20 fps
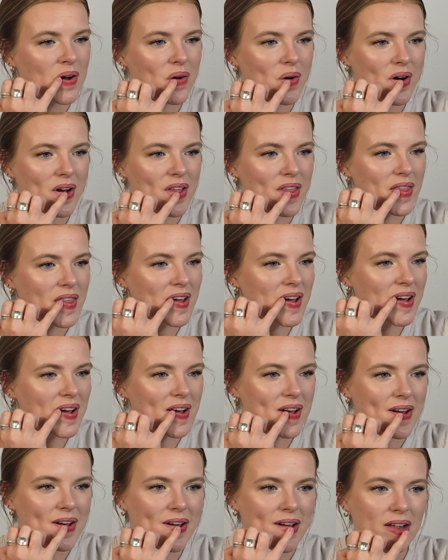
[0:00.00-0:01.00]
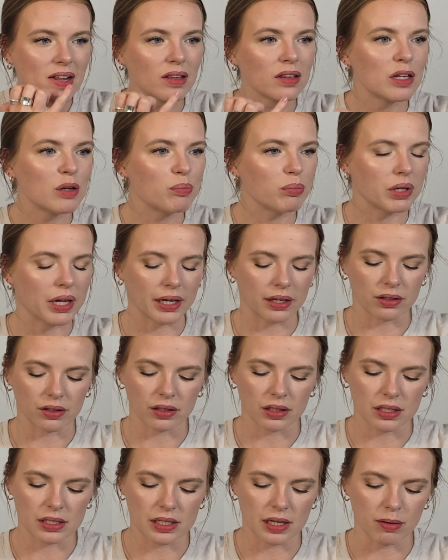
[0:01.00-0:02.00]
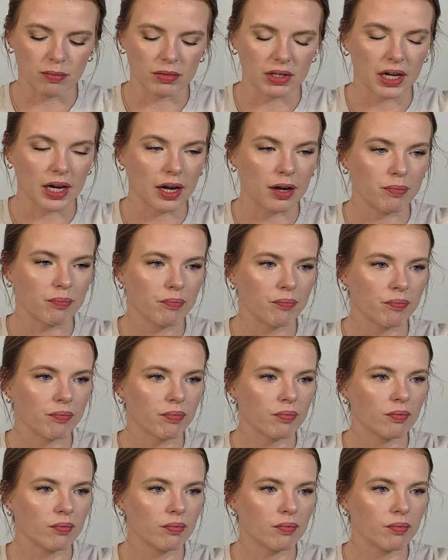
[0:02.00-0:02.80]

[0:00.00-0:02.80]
with the lip liner at the same time.